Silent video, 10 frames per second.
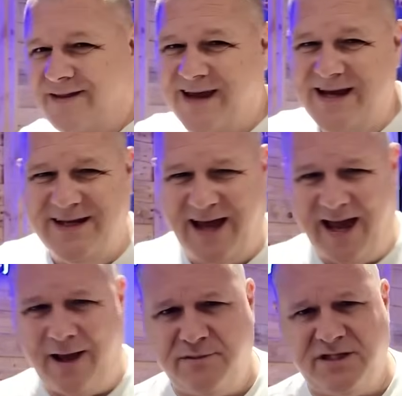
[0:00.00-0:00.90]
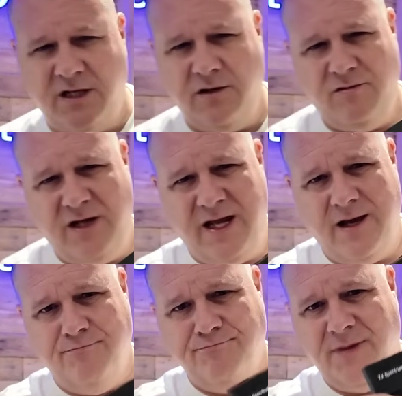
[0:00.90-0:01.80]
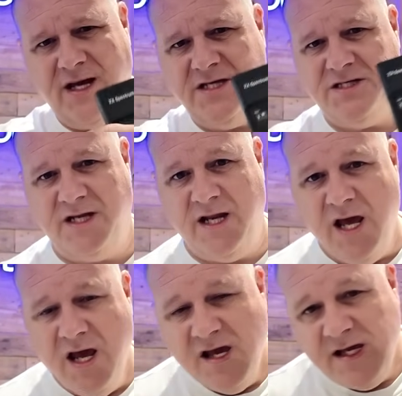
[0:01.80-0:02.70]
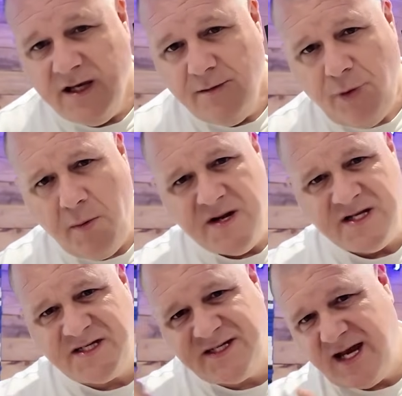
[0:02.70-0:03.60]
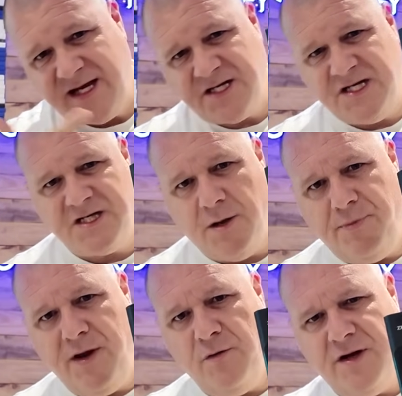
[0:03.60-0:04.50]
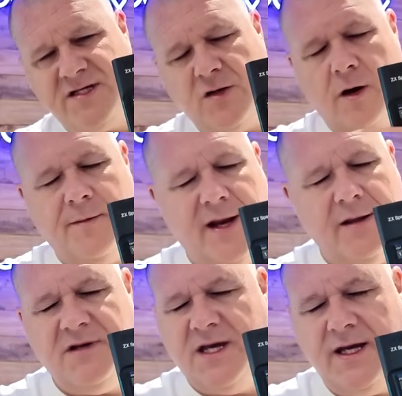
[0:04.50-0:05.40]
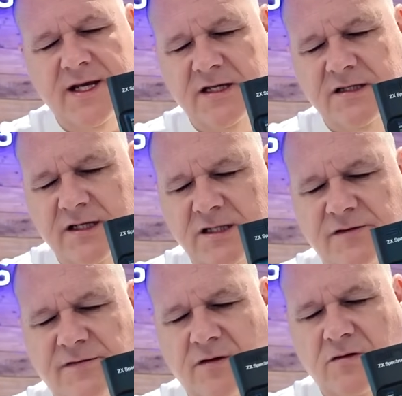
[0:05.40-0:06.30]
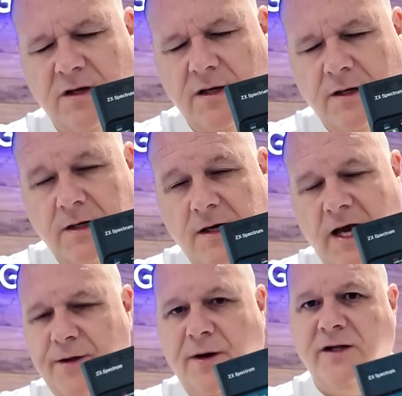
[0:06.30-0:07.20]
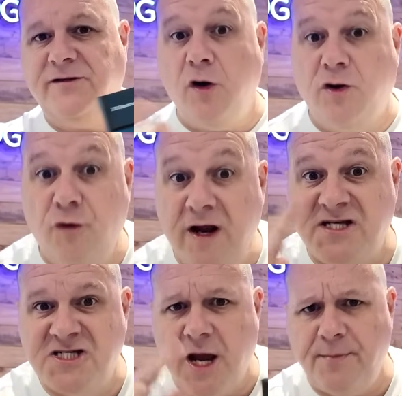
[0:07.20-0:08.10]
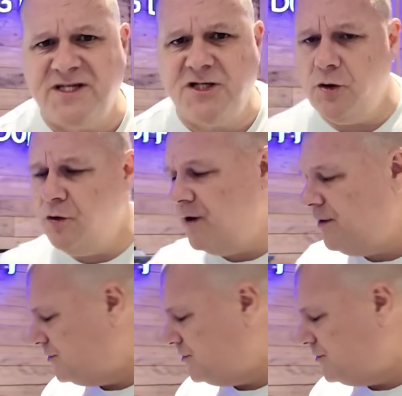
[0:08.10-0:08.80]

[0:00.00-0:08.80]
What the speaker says: of these absolutely amazing, probably the sexiest computer at the time, and them keys, they just feel. Anyway, I digress. Saboteur, where